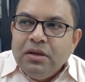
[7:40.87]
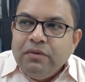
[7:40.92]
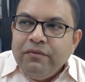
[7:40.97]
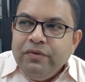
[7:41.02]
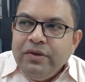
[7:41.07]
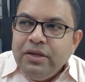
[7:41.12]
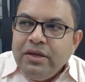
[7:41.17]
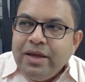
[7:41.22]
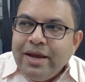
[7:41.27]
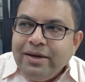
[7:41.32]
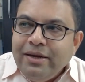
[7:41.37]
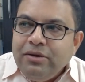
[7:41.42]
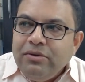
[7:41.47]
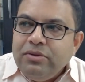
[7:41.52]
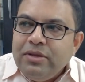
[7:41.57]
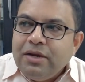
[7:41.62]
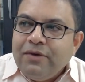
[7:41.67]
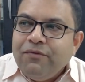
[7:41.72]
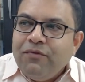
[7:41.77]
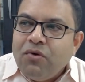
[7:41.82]
we get into
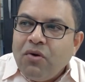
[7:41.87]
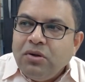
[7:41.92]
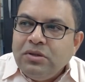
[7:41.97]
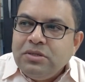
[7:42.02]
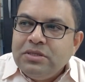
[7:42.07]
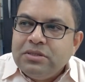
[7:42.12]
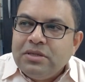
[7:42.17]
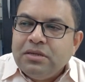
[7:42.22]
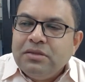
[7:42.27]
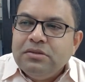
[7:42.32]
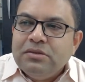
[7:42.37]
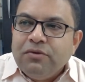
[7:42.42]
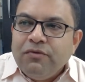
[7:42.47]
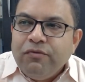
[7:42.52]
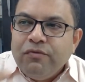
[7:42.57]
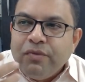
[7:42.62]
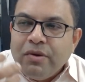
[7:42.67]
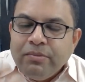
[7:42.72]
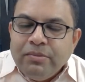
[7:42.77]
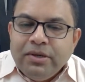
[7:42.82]
that false sense
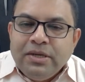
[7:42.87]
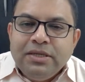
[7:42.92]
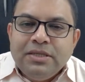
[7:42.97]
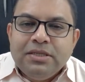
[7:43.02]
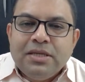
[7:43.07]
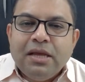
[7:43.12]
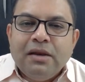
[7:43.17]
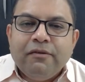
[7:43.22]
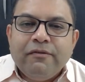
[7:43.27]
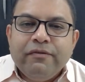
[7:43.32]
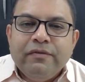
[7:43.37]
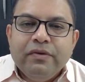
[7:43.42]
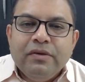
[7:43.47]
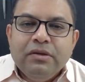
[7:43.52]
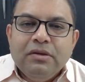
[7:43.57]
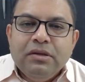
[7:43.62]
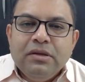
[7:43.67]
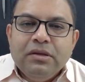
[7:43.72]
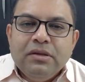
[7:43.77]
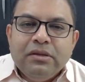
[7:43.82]
of permanent self,
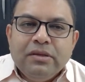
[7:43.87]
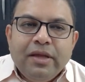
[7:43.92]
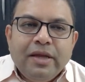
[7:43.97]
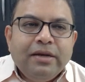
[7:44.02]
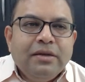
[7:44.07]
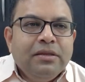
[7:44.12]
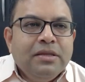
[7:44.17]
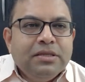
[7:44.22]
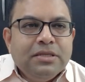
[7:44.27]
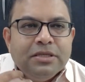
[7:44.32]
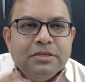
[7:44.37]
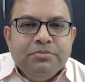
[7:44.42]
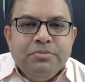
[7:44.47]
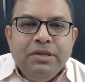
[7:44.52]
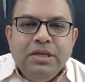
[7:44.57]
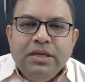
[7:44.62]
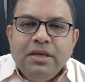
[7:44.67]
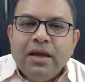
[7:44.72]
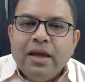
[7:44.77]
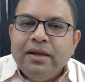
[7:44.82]
that this is
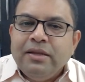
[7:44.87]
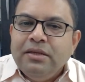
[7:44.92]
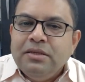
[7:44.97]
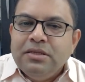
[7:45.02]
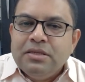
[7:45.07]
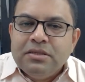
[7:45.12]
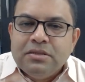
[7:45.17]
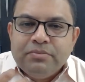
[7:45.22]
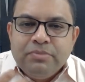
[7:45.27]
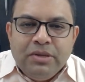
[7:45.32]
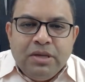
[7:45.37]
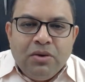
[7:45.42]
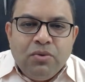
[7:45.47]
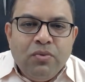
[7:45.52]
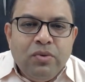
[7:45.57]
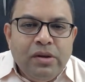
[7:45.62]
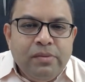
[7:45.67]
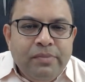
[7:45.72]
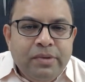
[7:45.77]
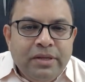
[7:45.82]
me and this is me who
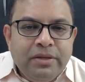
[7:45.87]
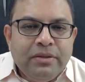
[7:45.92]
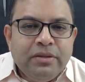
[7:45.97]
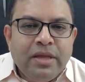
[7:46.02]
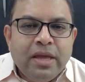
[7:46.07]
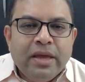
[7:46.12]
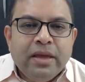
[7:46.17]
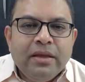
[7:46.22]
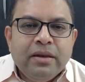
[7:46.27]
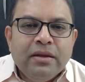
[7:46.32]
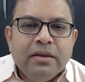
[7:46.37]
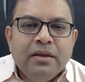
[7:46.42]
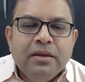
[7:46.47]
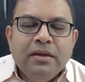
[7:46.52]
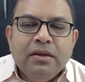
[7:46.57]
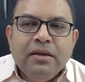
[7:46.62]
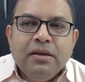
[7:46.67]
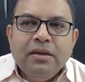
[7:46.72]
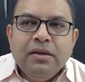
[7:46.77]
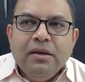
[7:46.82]
will be there.
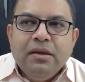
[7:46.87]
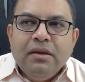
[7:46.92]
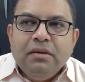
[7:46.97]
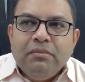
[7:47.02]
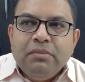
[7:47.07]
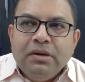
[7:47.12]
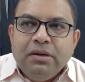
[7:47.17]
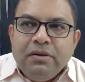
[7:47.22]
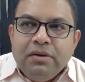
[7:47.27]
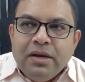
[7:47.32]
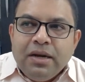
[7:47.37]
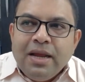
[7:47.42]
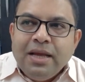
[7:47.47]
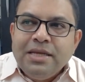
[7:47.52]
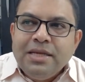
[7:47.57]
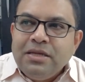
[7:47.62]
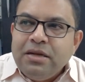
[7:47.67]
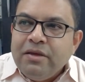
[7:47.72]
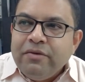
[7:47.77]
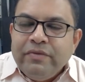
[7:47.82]
But
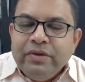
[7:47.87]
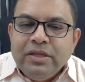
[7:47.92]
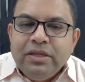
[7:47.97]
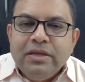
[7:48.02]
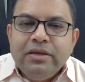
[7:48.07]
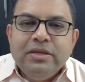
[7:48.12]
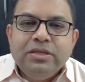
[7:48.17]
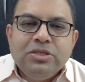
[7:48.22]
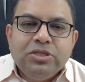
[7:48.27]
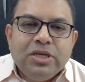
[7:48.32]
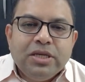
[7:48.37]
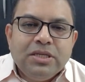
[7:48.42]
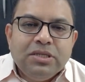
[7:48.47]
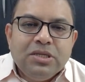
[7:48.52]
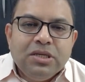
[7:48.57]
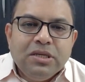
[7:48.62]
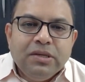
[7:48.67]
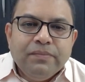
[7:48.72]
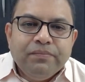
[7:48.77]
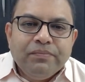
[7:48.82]
realize that everything is
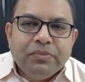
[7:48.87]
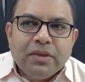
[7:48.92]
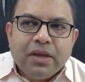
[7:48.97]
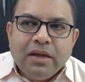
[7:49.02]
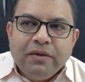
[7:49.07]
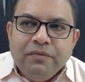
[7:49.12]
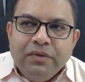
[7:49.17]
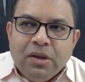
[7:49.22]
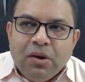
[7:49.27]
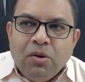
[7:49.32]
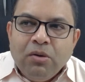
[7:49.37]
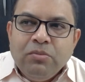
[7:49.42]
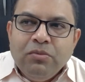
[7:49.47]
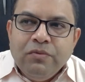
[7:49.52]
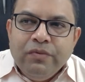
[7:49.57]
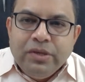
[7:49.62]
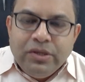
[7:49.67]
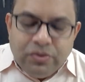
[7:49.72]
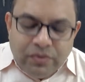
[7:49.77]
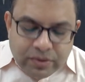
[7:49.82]
changing and we are all
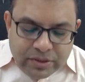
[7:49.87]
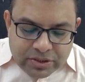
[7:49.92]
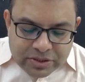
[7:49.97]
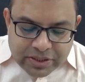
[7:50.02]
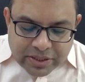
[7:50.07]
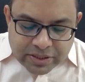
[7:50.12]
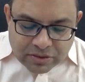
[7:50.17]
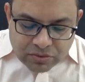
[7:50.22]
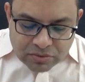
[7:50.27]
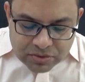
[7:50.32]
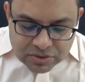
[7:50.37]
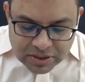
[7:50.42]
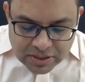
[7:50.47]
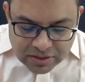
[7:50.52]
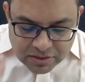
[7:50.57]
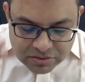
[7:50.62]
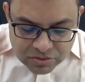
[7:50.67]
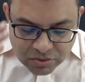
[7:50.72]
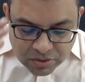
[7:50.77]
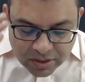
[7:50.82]
moving towards death.
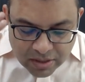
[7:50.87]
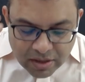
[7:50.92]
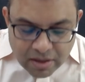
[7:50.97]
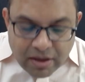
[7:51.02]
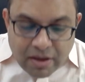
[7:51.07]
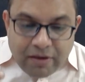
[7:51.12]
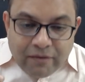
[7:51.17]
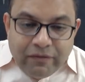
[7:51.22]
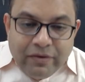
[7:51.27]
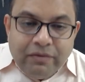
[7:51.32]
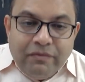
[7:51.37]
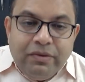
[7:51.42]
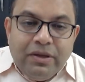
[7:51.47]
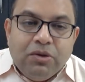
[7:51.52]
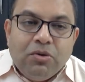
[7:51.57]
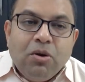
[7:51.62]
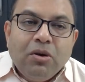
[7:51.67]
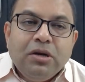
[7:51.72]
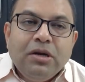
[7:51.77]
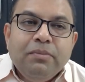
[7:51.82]
So when we
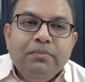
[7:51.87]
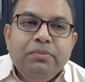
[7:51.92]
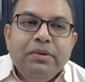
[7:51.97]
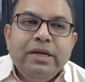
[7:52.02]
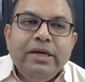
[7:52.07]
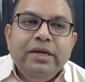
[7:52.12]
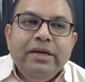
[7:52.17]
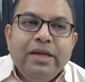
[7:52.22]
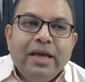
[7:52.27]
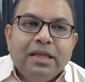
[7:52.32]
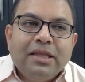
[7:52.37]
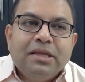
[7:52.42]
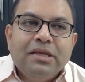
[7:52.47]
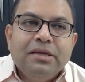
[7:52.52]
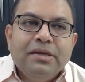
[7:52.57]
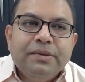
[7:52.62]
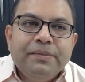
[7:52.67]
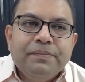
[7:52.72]
contemplate death,